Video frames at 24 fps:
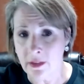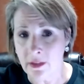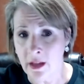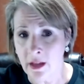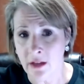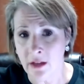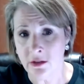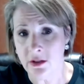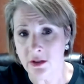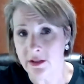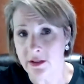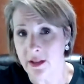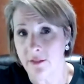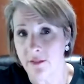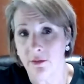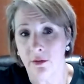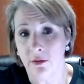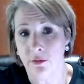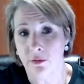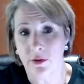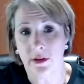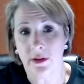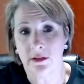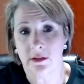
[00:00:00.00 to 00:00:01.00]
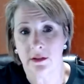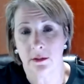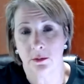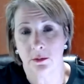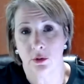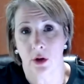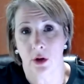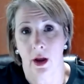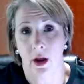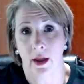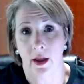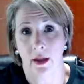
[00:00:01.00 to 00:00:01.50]
And just have your friends come
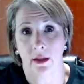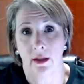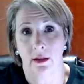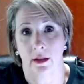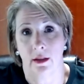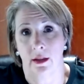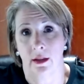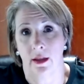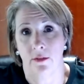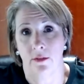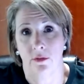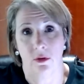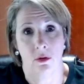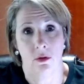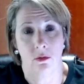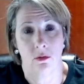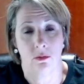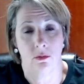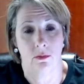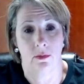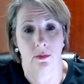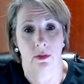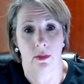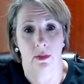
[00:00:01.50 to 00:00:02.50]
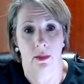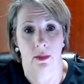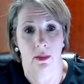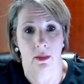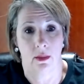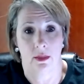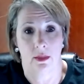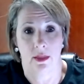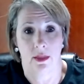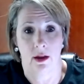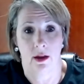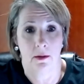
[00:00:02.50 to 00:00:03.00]
try it and give you
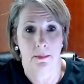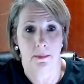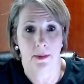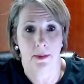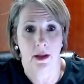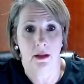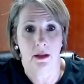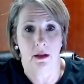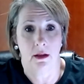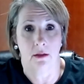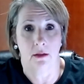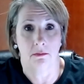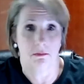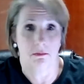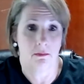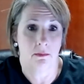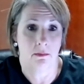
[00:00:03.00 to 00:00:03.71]
their opinion.